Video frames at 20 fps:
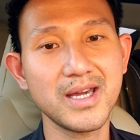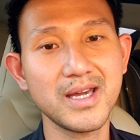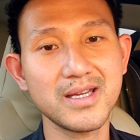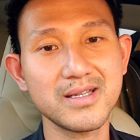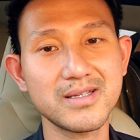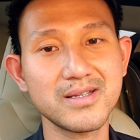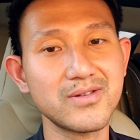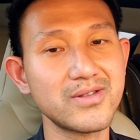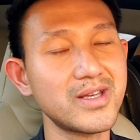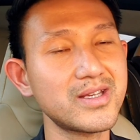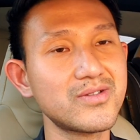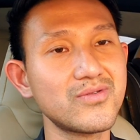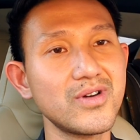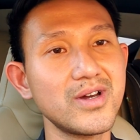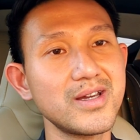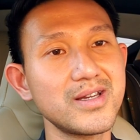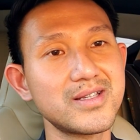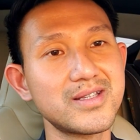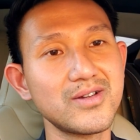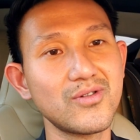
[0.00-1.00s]
And so that's
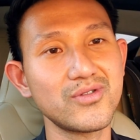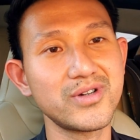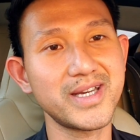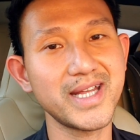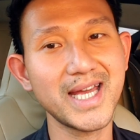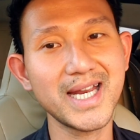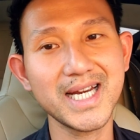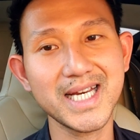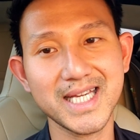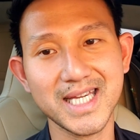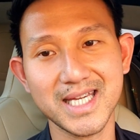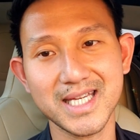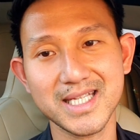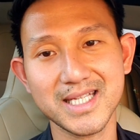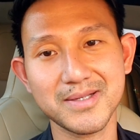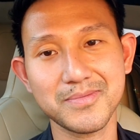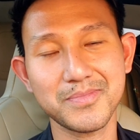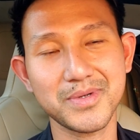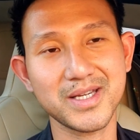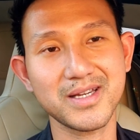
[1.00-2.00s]
why it's so deadly,
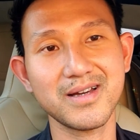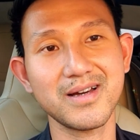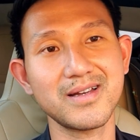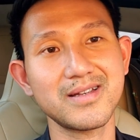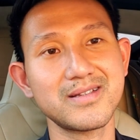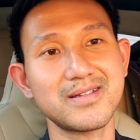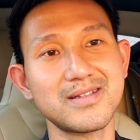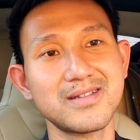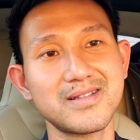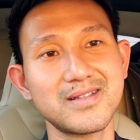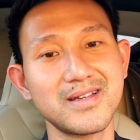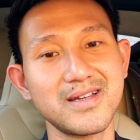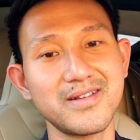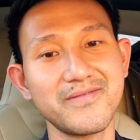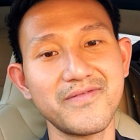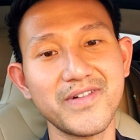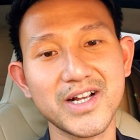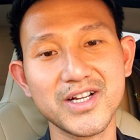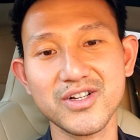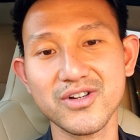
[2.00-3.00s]
is because the
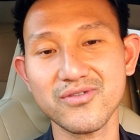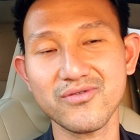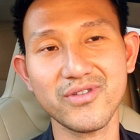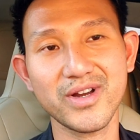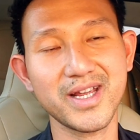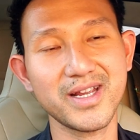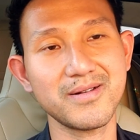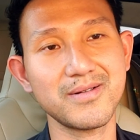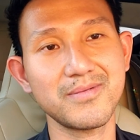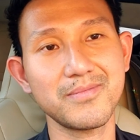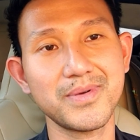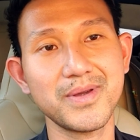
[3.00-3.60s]
infection rate,